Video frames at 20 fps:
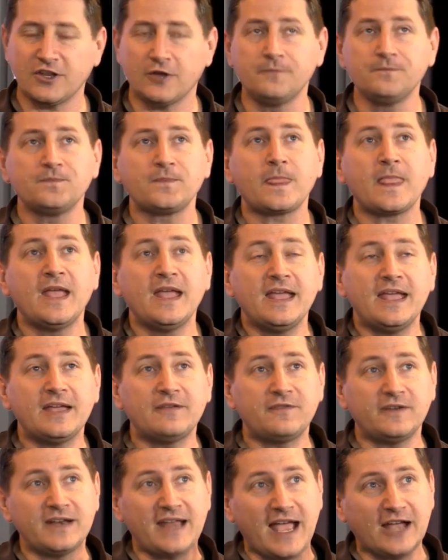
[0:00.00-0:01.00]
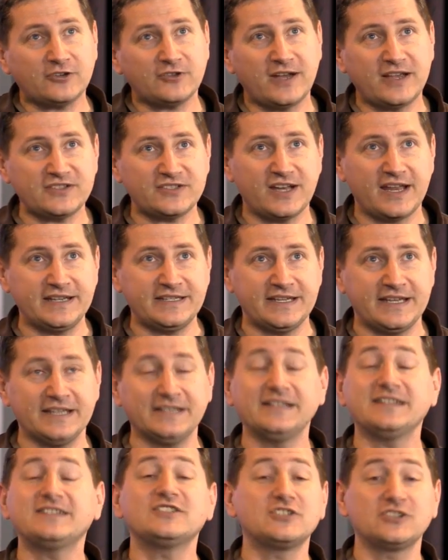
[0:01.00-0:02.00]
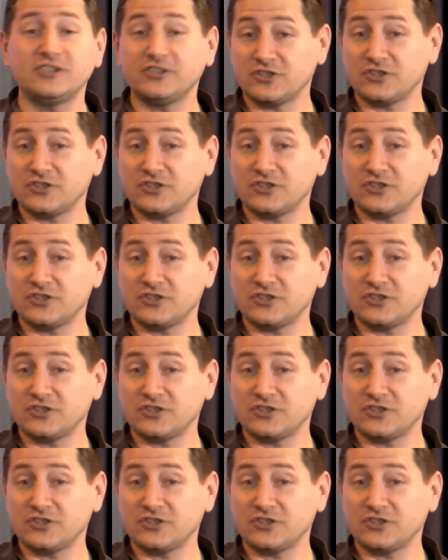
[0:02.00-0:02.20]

So if an actor has an idea, let's,